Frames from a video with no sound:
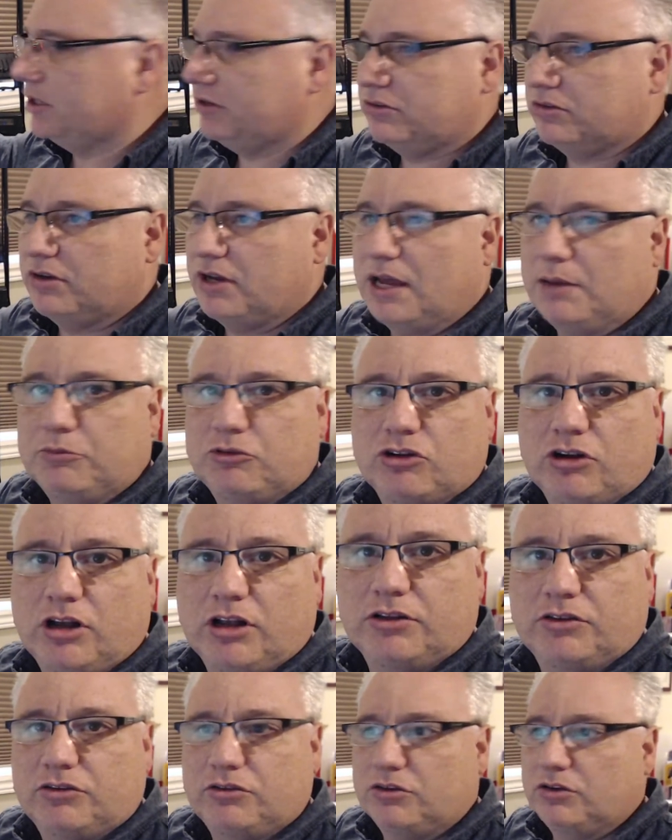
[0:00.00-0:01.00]

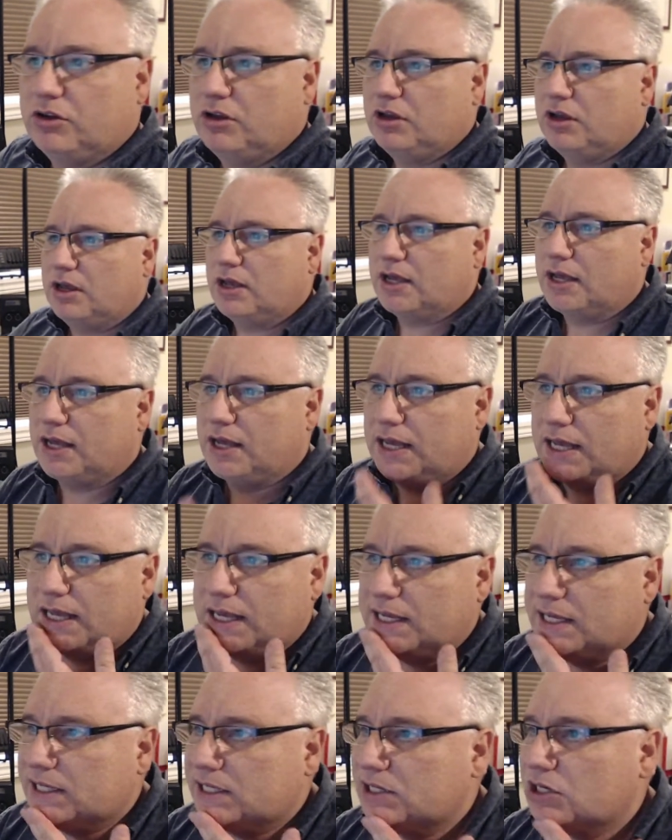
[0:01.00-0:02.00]
snapshots.
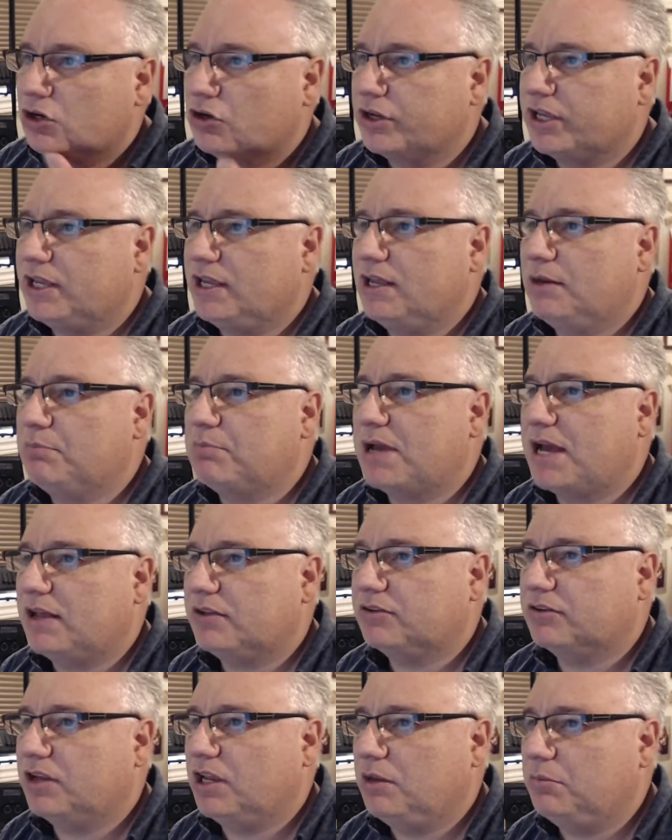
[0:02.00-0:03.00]
Looking in
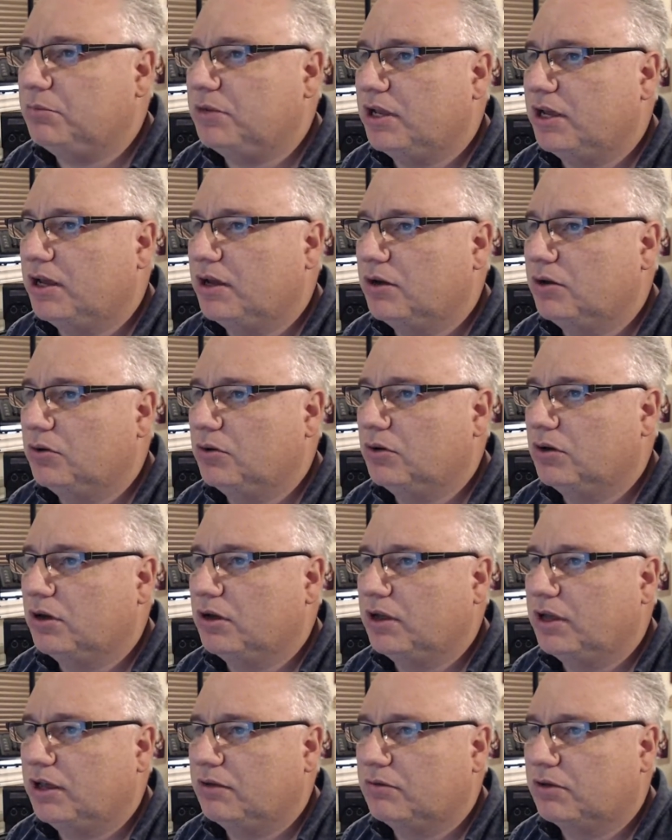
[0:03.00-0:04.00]
Pathscape now,
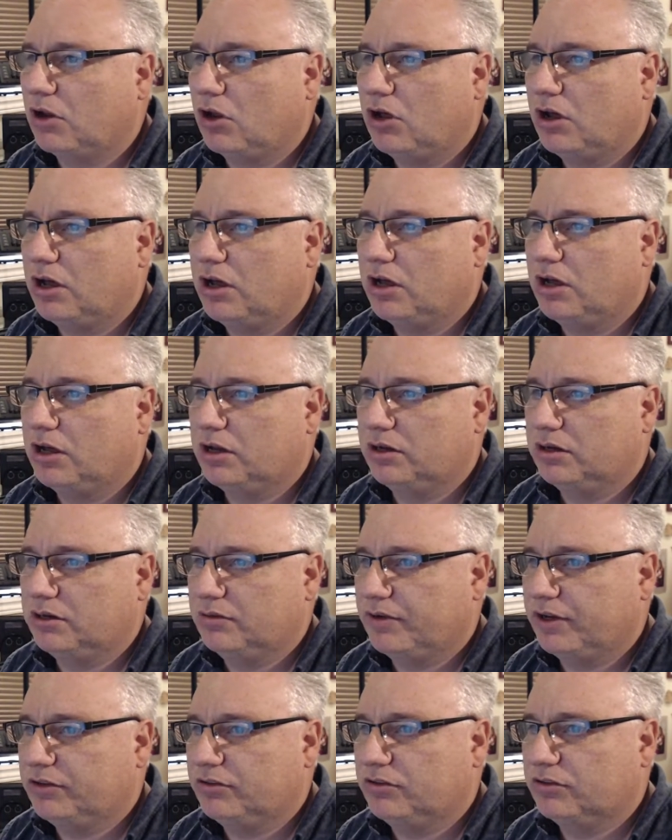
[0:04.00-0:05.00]
I have a lot of
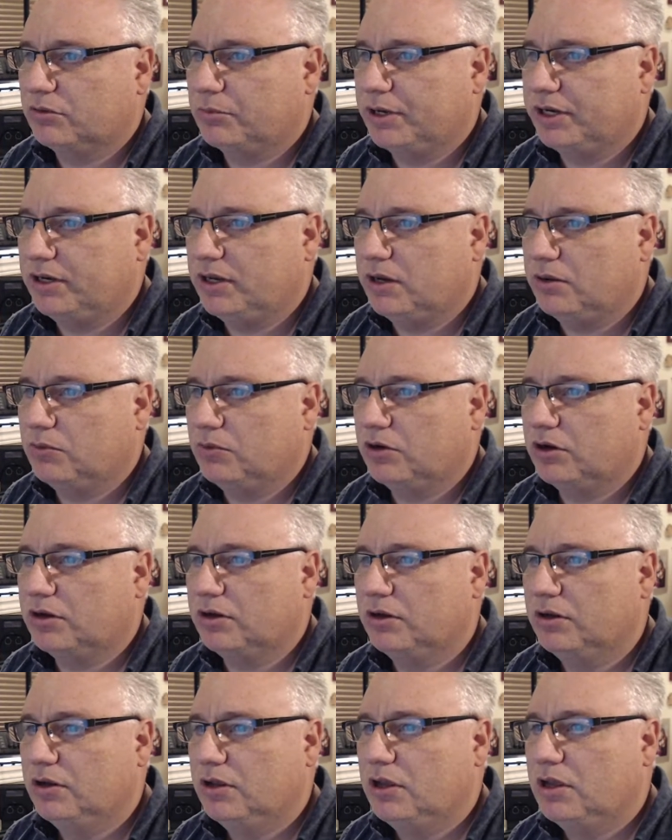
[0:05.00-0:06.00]
devices on my
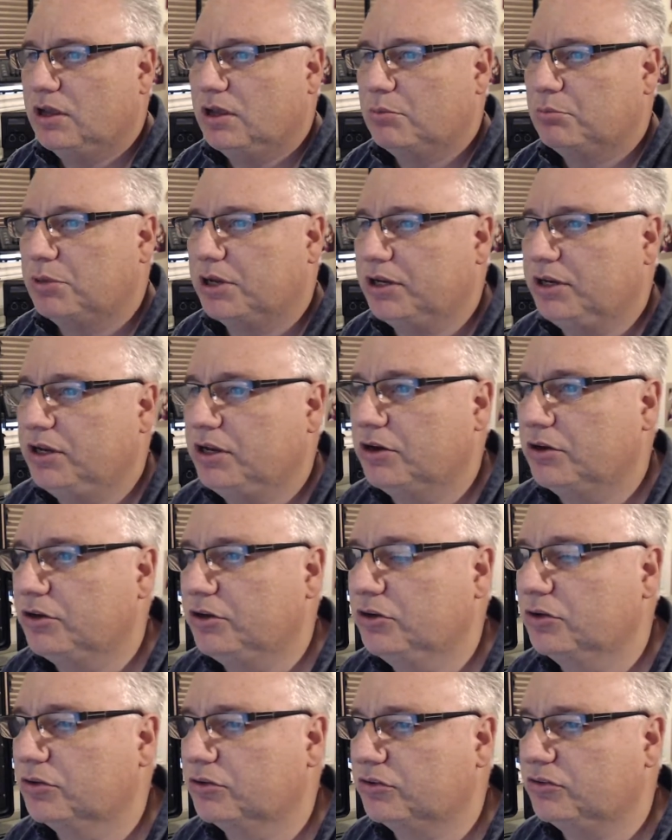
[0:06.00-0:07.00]
network, but here
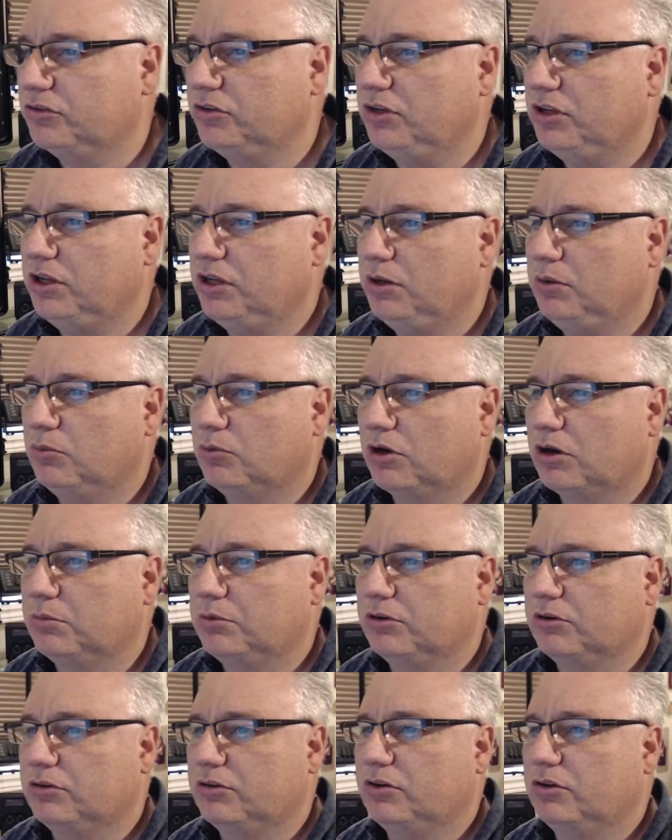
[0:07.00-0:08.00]
you'll see
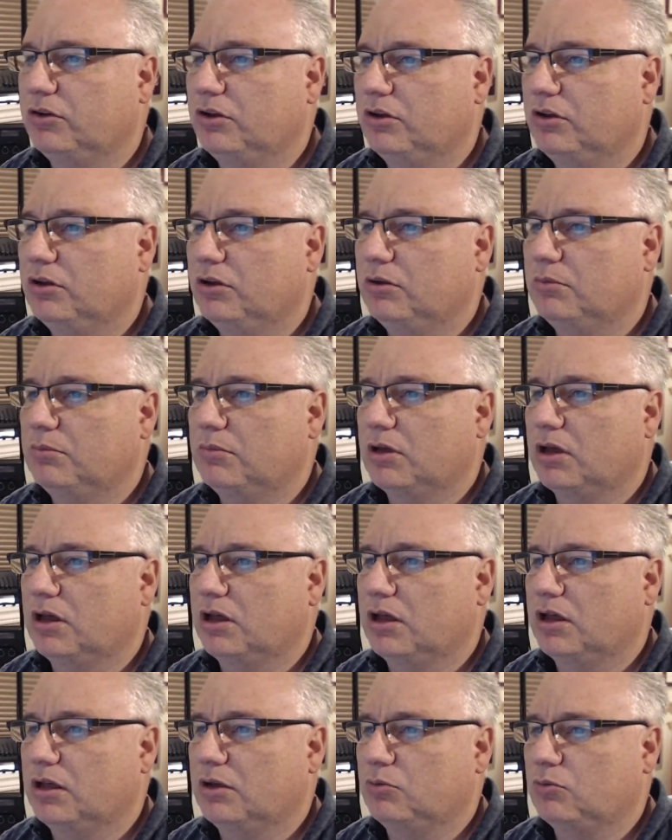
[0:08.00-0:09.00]
Robert's
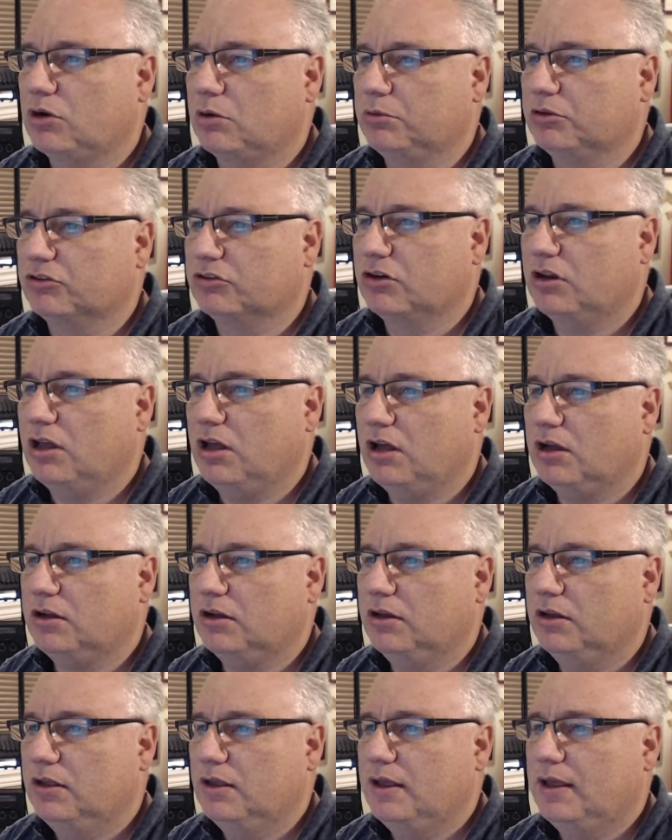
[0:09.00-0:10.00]

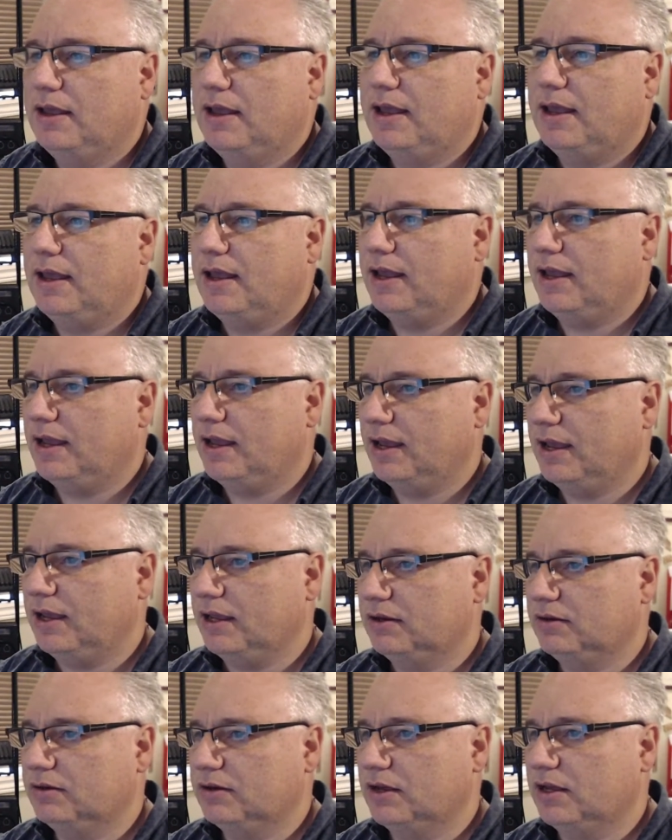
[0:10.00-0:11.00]
clock,
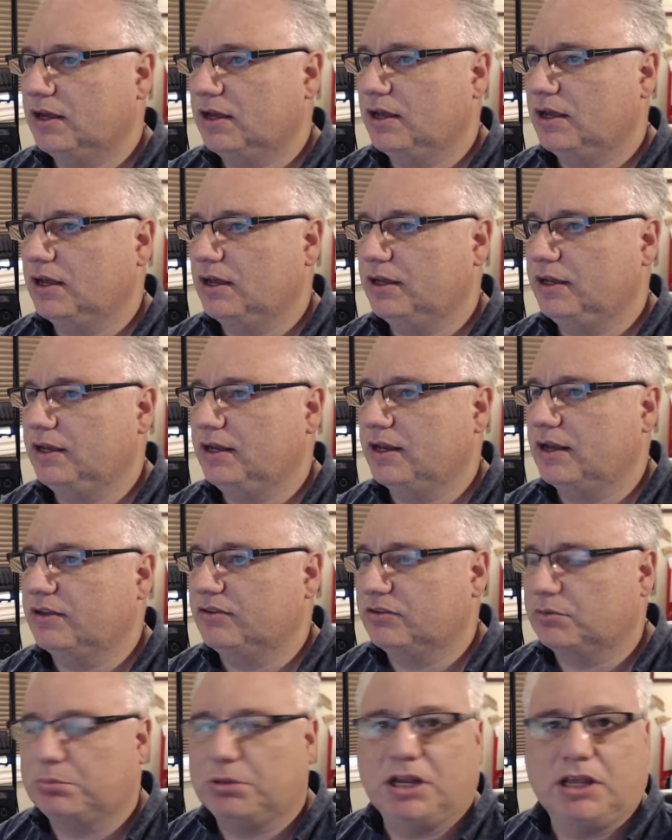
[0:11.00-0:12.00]
and it
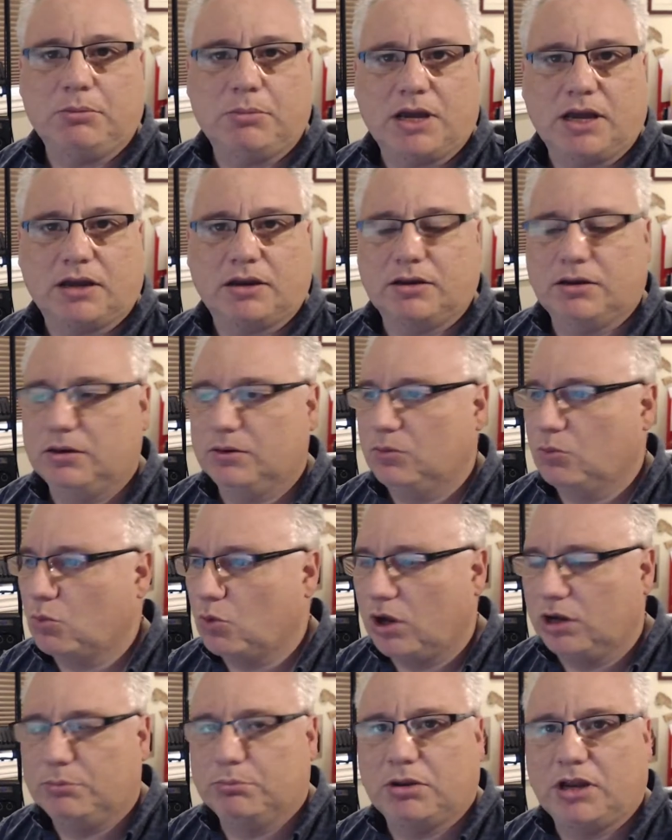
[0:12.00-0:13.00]
has a playback.
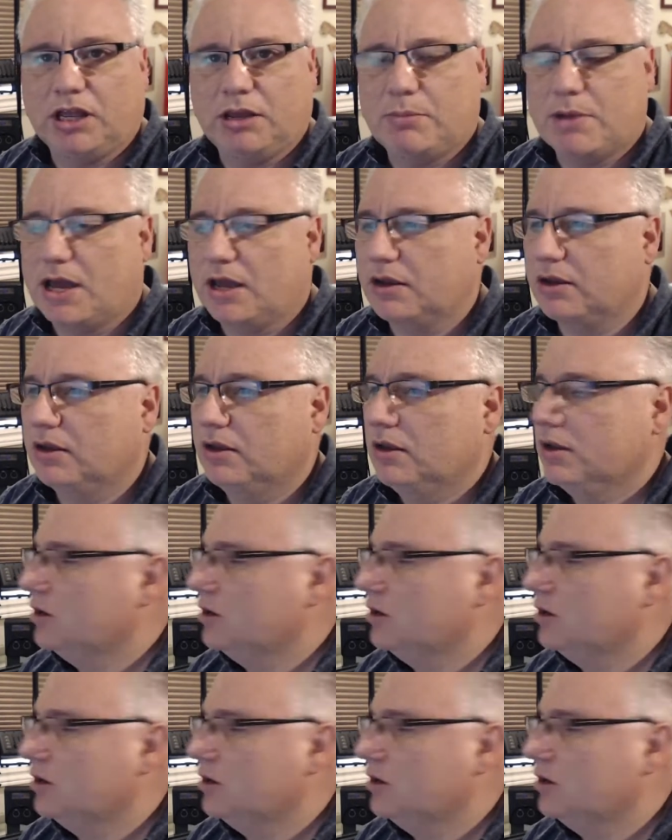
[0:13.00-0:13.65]
One playback,